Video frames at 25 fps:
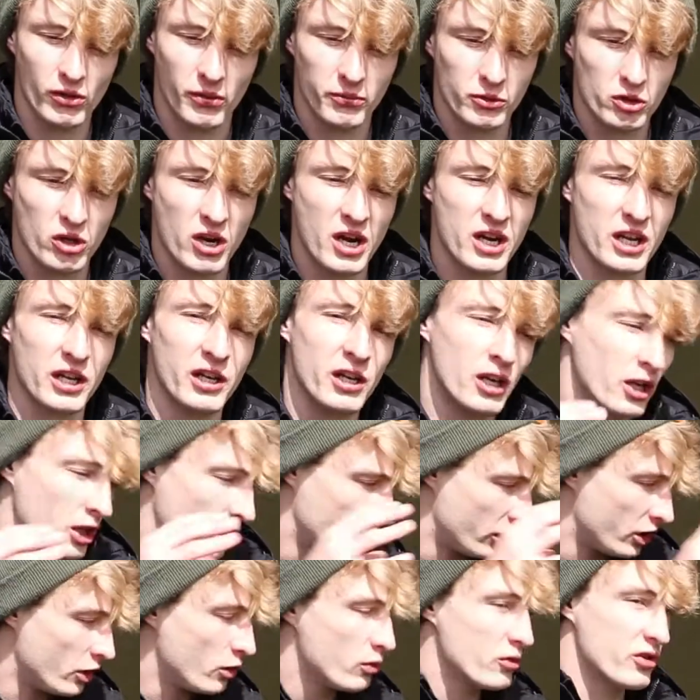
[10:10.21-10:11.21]
I'm trying to
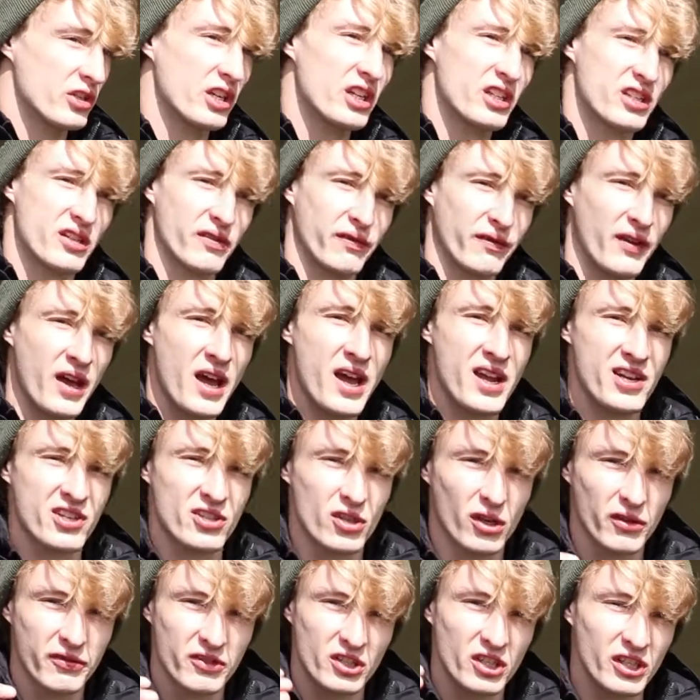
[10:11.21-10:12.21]
use it to
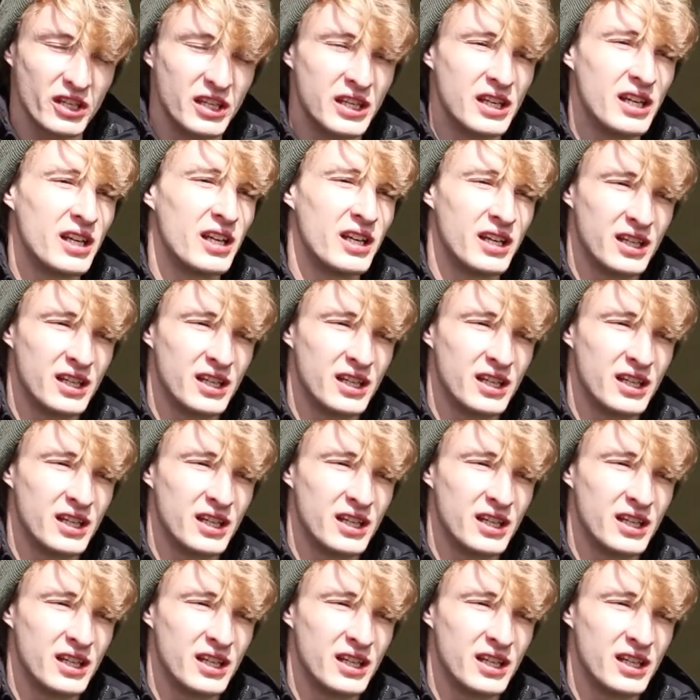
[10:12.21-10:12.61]
first obviously